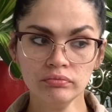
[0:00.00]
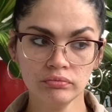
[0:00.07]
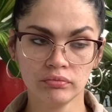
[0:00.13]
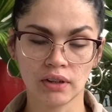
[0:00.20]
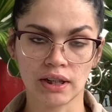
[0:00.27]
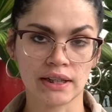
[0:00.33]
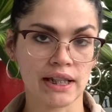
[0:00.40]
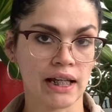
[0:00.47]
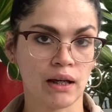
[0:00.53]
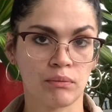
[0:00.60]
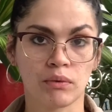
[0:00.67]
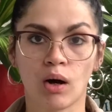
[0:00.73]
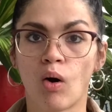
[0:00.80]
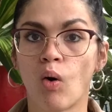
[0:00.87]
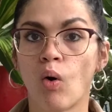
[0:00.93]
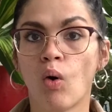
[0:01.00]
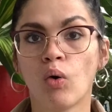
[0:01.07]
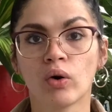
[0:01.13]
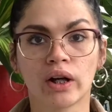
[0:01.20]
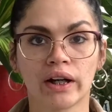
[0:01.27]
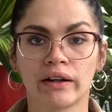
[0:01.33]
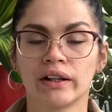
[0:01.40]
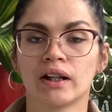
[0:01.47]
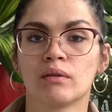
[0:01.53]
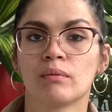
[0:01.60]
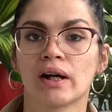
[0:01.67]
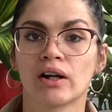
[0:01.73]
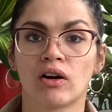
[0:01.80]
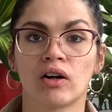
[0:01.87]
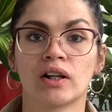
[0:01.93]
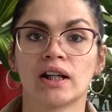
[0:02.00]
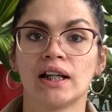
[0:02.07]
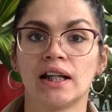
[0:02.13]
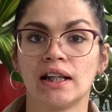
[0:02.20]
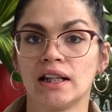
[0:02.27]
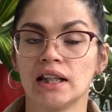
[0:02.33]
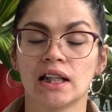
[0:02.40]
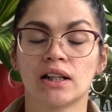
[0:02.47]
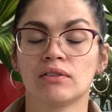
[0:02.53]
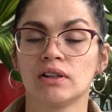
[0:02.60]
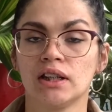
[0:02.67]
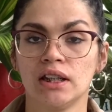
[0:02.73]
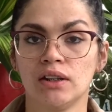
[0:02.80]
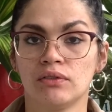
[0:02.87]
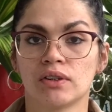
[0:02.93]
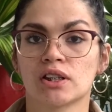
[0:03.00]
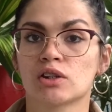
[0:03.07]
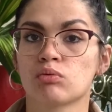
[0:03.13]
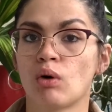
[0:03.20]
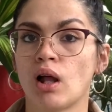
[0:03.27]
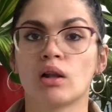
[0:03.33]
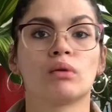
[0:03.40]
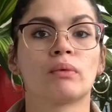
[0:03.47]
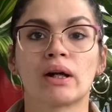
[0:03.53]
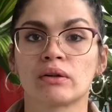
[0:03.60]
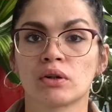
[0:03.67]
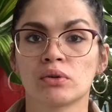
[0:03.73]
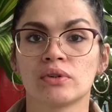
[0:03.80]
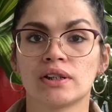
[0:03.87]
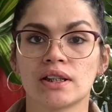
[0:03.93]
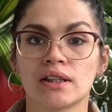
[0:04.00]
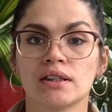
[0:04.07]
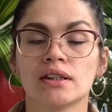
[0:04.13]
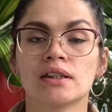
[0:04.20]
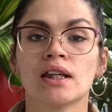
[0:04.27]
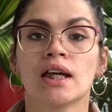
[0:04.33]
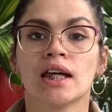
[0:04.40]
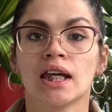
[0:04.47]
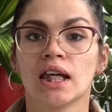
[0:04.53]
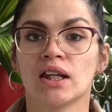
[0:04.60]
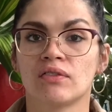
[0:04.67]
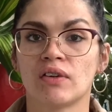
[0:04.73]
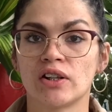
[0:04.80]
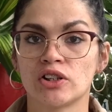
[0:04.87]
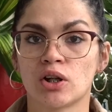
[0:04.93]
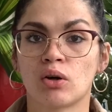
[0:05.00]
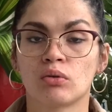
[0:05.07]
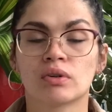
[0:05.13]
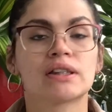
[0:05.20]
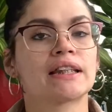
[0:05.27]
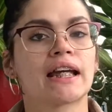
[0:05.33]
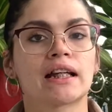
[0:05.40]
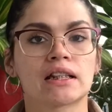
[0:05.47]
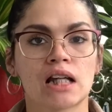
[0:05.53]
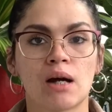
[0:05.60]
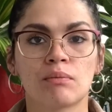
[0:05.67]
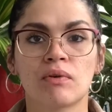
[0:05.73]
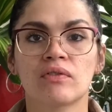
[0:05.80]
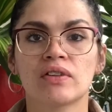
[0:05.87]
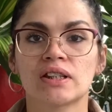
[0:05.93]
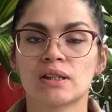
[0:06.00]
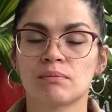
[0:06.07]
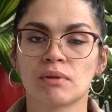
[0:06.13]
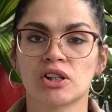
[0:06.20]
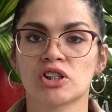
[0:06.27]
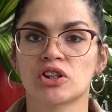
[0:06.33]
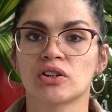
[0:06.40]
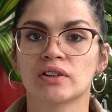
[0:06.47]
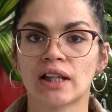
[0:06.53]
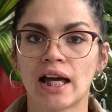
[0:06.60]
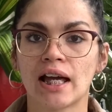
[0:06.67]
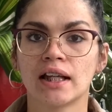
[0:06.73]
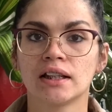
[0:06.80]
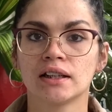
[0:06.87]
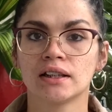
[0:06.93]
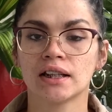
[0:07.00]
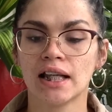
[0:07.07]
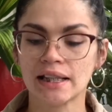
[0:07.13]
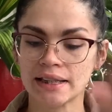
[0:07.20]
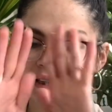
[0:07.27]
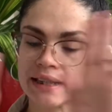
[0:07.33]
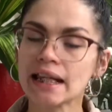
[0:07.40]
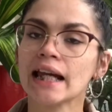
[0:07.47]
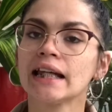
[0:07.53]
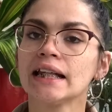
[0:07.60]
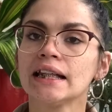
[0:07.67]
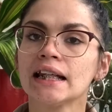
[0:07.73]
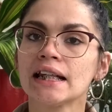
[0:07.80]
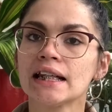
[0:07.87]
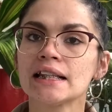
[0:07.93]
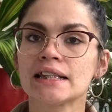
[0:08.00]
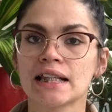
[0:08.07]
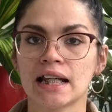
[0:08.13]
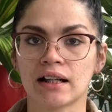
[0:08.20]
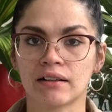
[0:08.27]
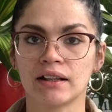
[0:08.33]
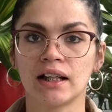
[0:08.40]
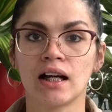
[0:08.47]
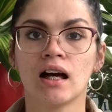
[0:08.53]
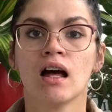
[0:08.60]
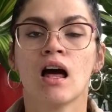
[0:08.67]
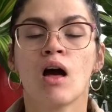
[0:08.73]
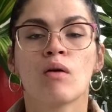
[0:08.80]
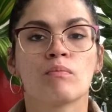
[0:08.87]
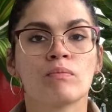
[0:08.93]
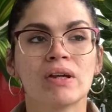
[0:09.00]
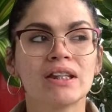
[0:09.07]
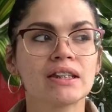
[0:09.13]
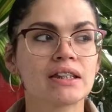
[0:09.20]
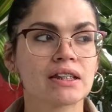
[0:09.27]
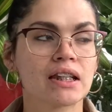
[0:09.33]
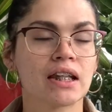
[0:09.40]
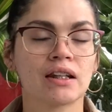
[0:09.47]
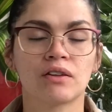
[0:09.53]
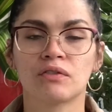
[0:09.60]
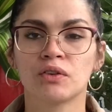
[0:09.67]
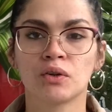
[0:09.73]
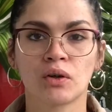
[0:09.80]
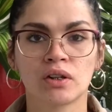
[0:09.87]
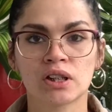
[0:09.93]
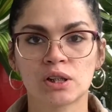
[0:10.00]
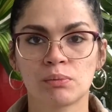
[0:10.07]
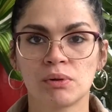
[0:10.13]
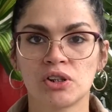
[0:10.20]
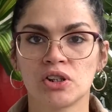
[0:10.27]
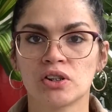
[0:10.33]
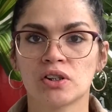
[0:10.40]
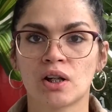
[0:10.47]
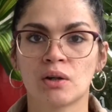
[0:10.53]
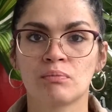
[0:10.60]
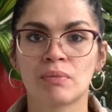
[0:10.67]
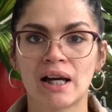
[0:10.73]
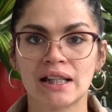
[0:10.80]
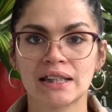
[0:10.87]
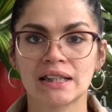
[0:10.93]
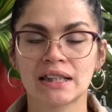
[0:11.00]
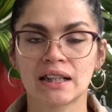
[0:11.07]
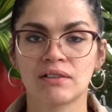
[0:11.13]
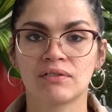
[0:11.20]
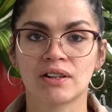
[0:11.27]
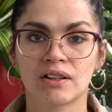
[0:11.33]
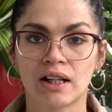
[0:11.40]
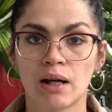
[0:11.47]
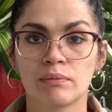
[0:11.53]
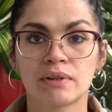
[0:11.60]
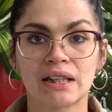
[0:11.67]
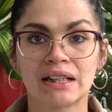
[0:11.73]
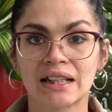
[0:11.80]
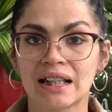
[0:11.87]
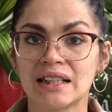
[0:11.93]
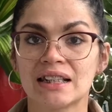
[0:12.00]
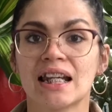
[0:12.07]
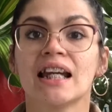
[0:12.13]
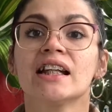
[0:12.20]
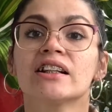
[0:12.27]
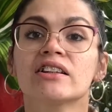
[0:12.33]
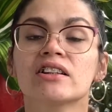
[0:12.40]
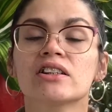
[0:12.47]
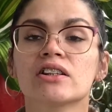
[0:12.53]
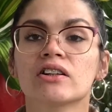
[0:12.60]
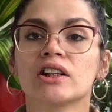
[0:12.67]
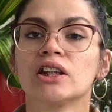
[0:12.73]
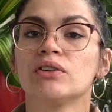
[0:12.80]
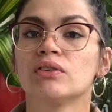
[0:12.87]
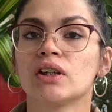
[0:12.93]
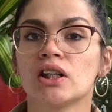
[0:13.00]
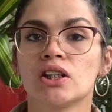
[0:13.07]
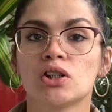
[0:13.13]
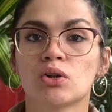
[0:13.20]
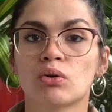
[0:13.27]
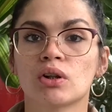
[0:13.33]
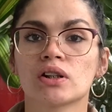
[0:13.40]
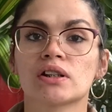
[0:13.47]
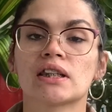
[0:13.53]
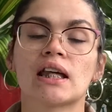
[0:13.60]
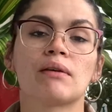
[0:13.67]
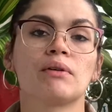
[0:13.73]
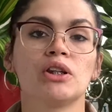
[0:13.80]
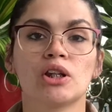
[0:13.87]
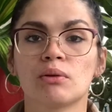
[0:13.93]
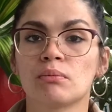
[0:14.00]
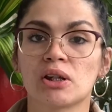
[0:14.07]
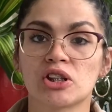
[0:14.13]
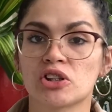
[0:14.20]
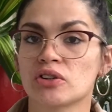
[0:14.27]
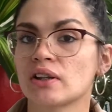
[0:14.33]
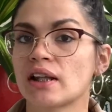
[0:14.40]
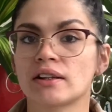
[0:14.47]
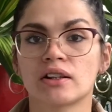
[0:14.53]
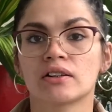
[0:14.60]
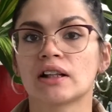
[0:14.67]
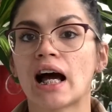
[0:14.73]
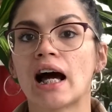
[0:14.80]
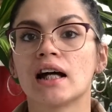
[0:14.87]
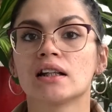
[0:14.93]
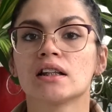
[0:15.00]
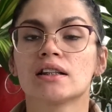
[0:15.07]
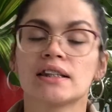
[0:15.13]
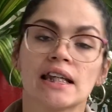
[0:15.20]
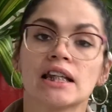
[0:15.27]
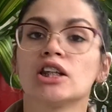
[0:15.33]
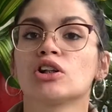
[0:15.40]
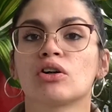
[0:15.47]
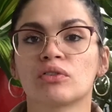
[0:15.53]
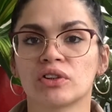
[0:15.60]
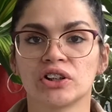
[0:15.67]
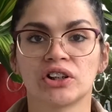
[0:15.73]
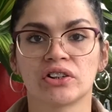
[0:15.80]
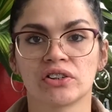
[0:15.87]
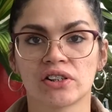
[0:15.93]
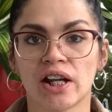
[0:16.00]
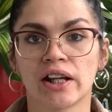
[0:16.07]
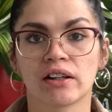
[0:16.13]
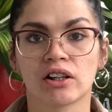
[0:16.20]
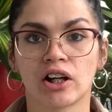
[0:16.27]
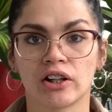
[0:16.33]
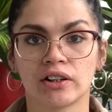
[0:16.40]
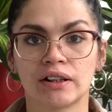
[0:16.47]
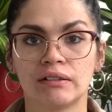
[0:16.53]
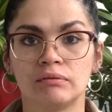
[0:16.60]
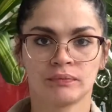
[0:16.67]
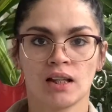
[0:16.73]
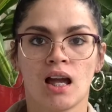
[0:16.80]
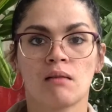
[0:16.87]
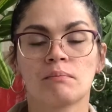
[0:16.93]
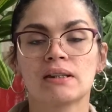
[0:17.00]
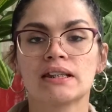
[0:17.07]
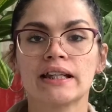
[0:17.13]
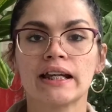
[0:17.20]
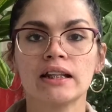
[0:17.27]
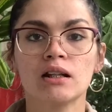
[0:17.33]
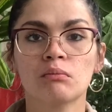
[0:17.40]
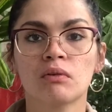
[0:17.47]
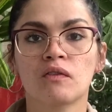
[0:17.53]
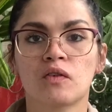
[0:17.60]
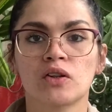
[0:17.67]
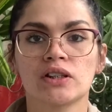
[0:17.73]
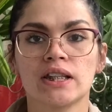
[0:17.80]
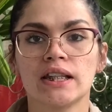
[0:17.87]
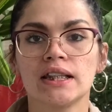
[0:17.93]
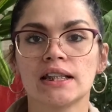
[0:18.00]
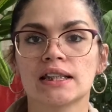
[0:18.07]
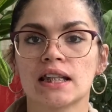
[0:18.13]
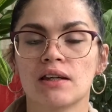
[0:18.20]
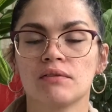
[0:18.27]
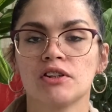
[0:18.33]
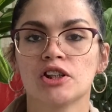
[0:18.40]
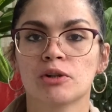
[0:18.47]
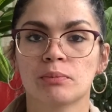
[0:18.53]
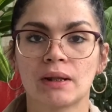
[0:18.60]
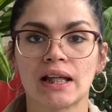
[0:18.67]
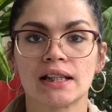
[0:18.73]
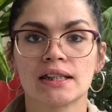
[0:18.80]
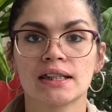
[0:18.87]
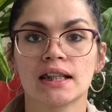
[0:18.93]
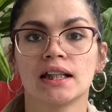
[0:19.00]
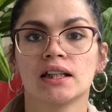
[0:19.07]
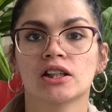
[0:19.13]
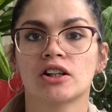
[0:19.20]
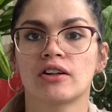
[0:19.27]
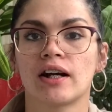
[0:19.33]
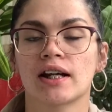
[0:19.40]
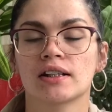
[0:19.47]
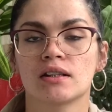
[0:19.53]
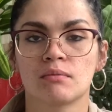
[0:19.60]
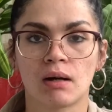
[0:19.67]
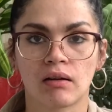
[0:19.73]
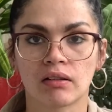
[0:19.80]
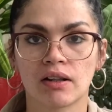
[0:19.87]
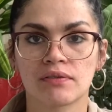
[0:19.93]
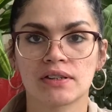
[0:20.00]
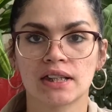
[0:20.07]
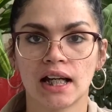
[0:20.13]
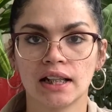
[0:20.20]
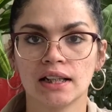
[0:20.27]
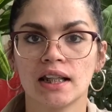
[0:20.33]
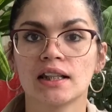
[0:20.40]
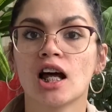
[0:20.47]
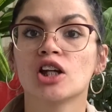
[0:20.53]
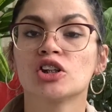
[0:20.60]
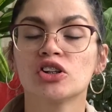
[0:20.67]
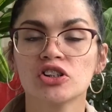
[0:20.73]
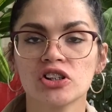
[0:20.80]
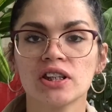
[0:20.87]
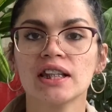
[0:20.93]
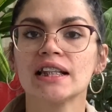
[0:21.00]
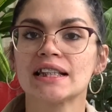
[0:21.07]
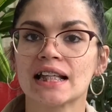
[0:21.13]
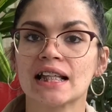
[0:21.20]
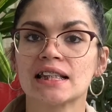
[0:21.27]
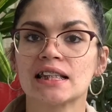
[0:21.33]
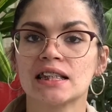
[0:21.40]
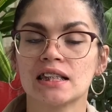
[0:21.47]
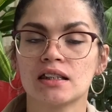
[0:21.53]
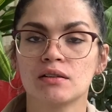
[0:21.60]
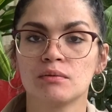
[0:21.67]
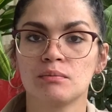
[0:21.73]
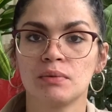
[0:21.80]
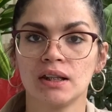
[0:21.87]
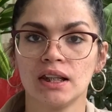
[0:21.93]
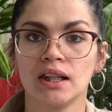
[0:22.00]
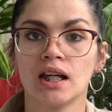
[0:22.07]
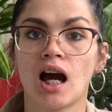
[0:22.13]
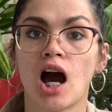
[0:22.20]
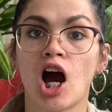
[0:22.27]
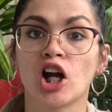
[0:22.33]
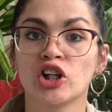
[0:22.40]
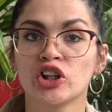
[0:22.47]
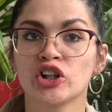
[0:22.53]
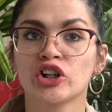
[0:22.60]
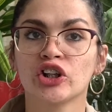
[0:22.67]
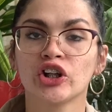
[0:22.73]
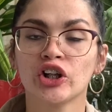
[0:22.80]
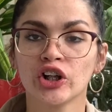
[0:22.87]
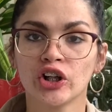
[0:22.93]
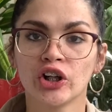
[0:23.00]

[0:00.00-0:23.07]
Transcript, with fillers: and take up the whole area of my garden and you can even swallow my roses if I don't stay on top of it to make sure that it's staying in its area. Mint and a few other species are best if they're kept in containers or even indoors so that way you can make sure that they're not taking over your entire garden. Mistake number 14 is giving your plants the incorrect amount of sun. Now usually it tends to be under